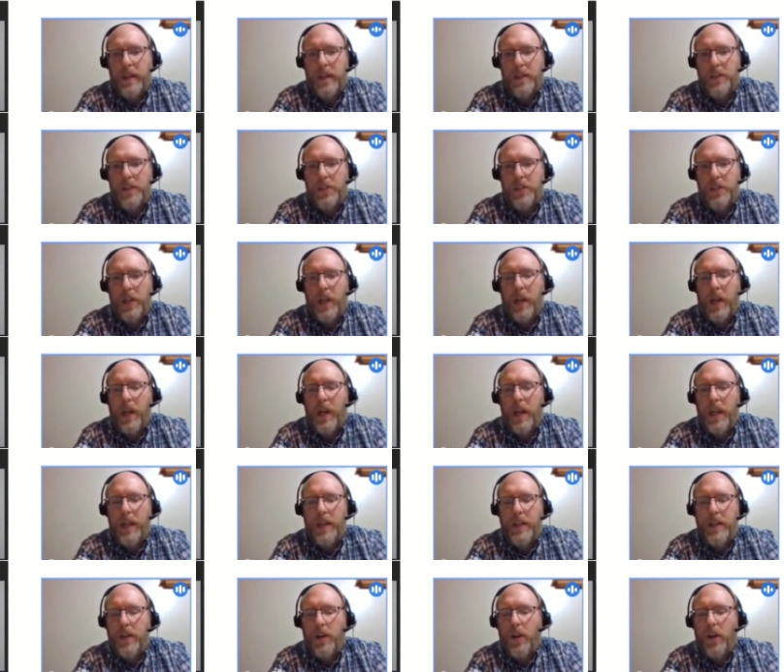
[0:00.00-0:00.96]
July
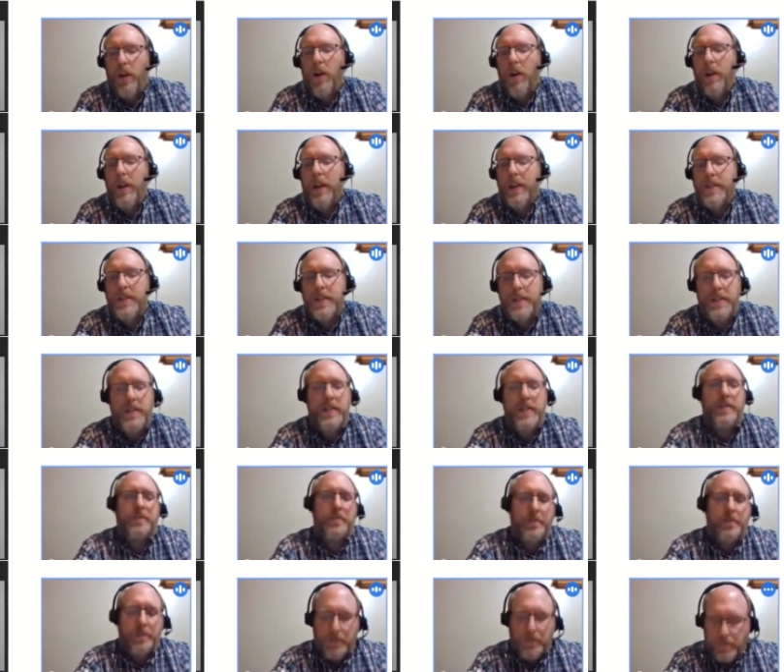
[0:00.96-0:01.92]
into August.
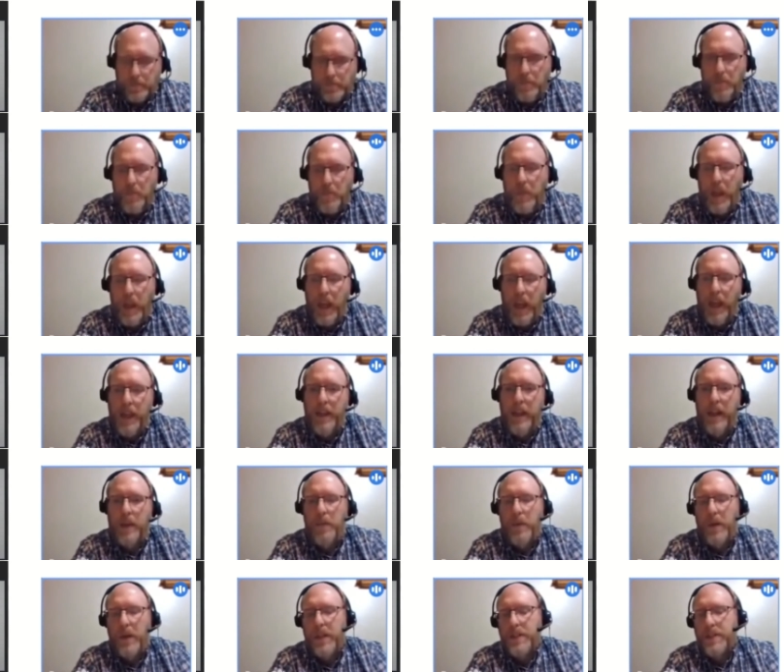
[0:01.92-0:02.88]
And
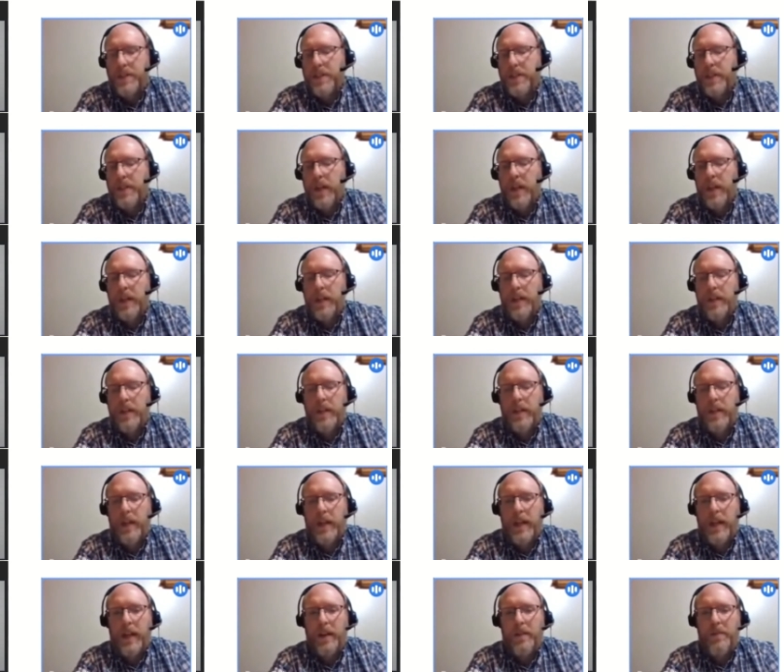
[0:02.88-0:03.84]
then when it's done
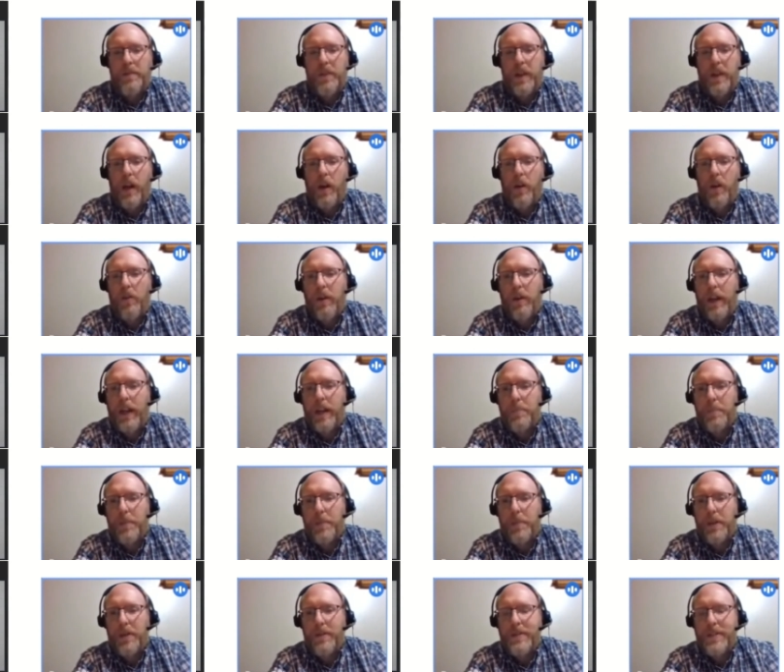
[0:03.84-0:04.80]
flowering,
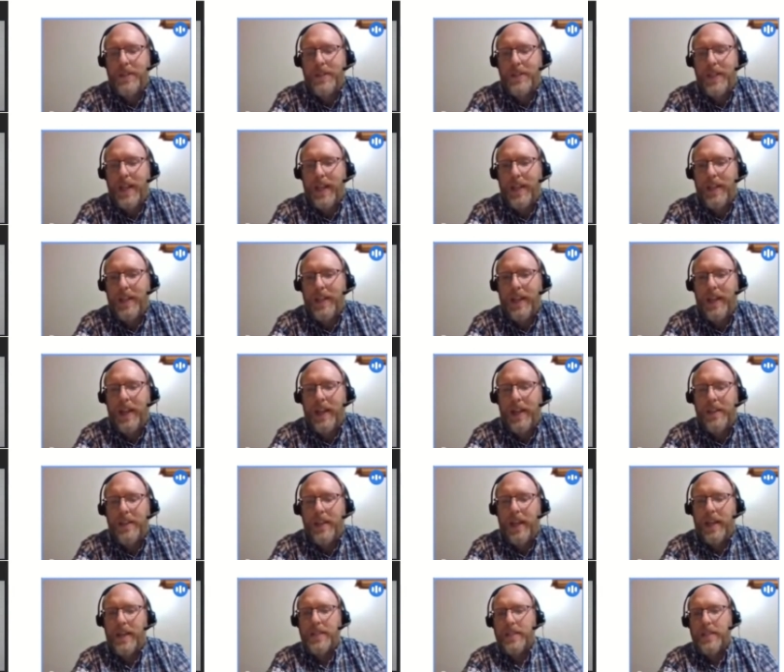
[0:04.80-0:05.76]
it produces that
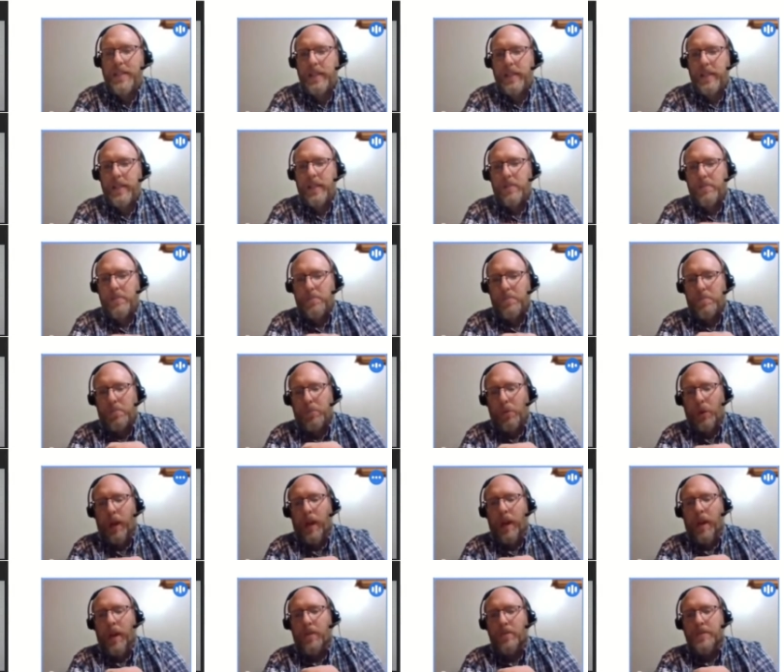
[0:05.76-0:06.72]
nice little
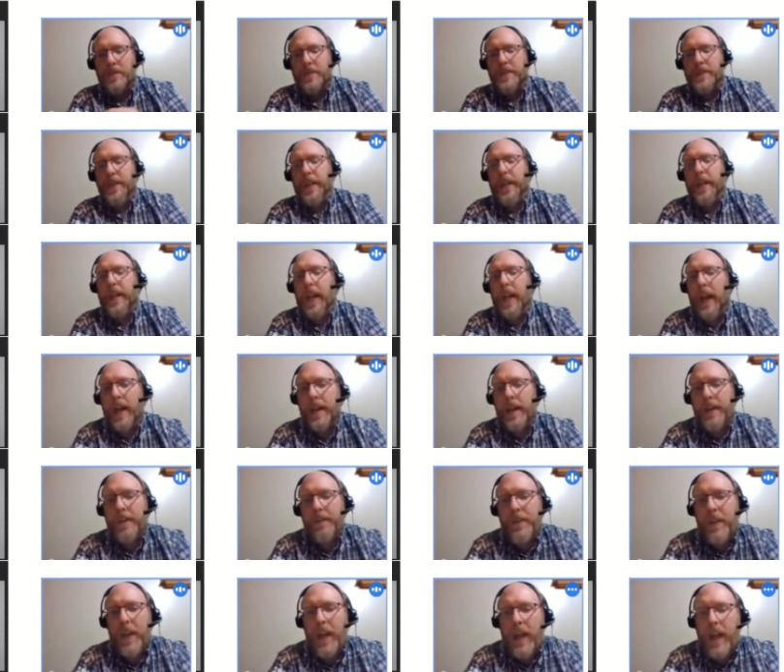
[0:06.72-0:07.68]
brown seed
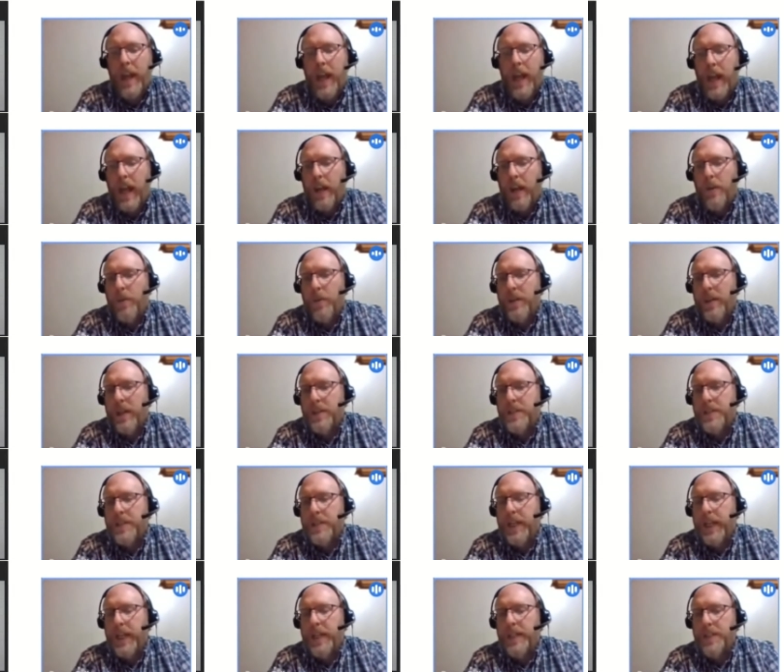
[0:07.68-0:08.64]
head. And when that
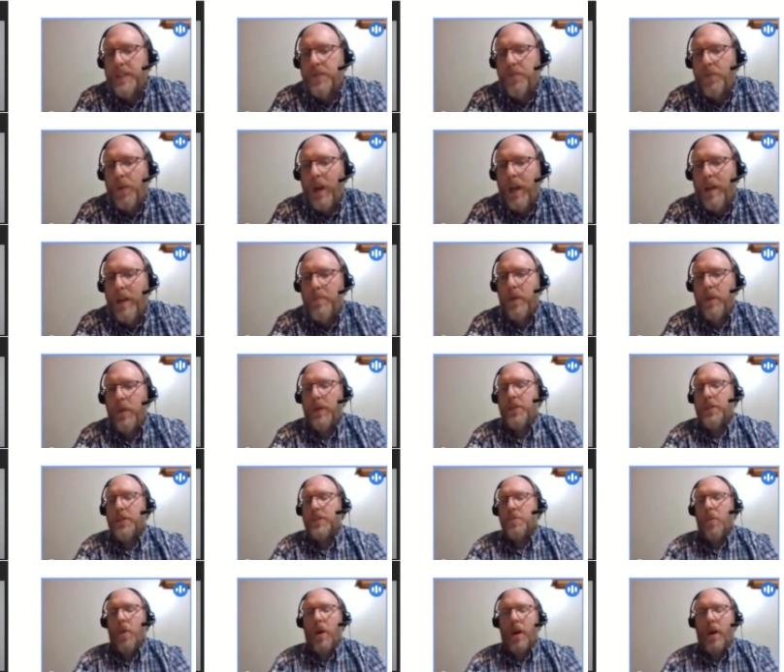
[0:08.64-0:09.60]
seed is ripe, you can
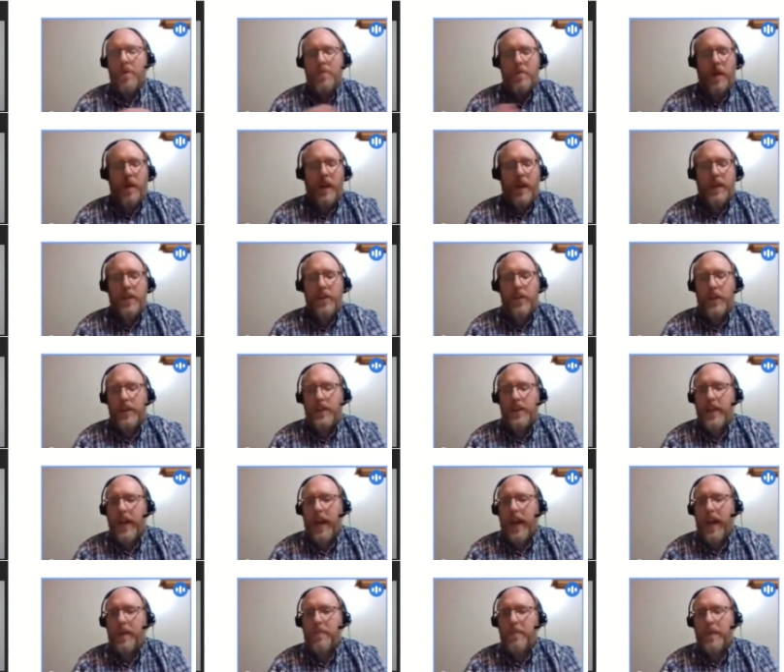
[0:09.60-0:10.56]
just walk by and you can
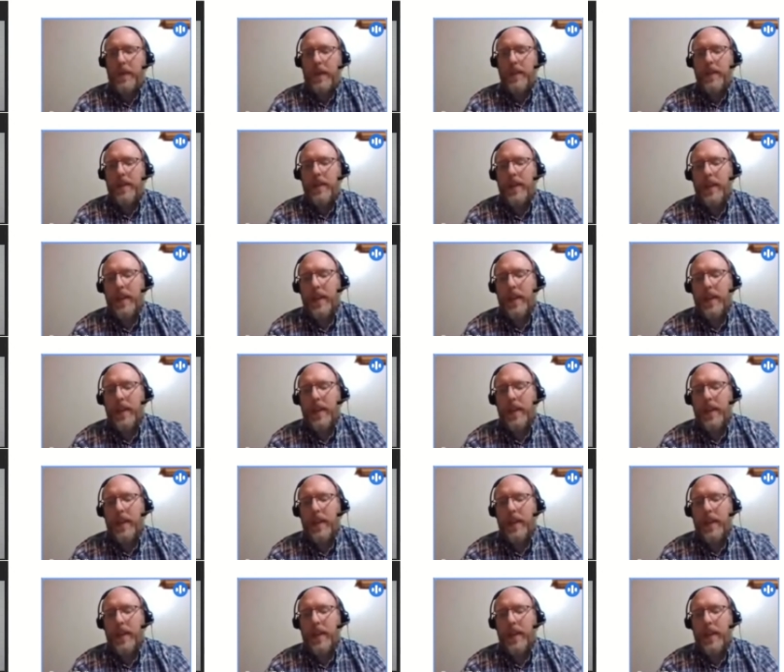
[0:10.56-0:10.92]
tap it,